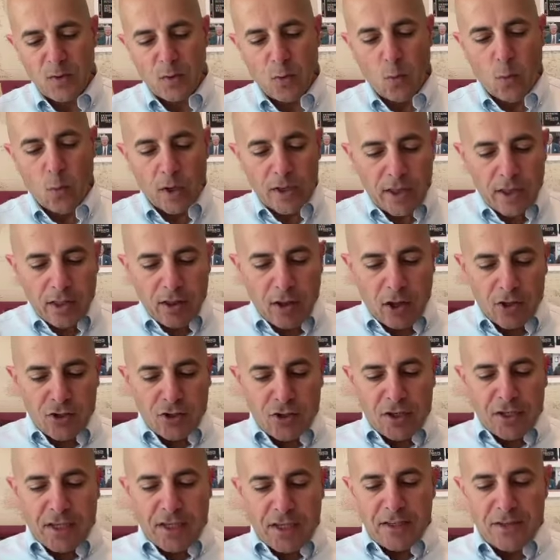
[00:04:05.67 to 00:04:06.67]
What
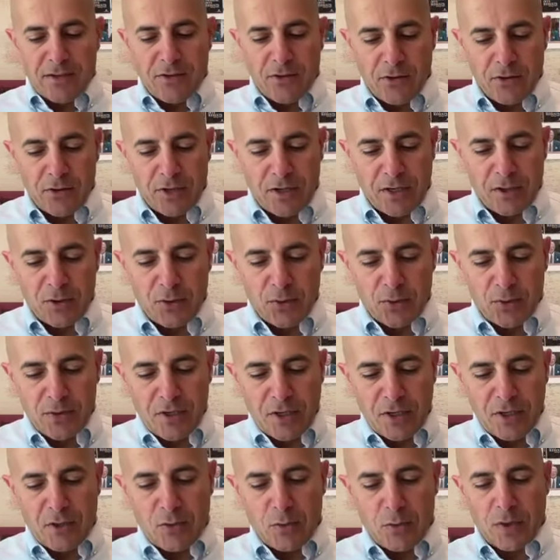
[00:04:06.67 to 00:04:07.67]
logic is there in
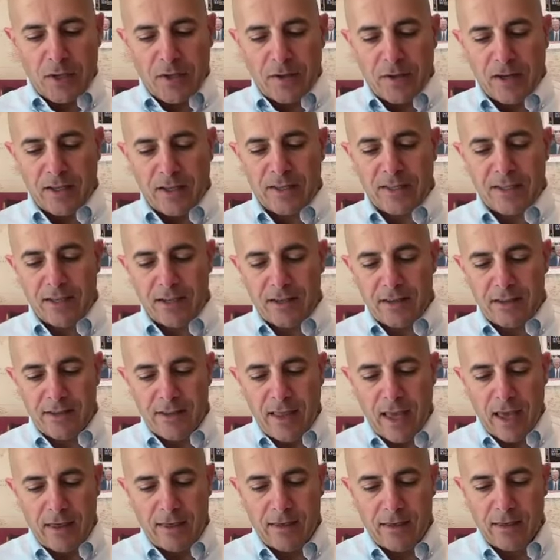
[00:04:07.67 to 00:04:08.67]
continuing until
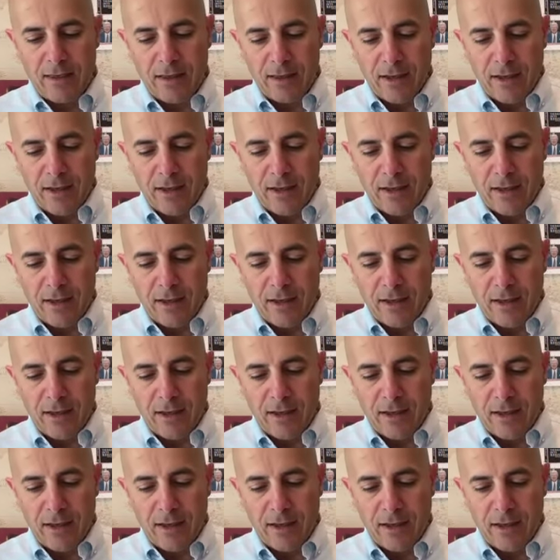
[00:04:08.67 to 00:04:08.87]
death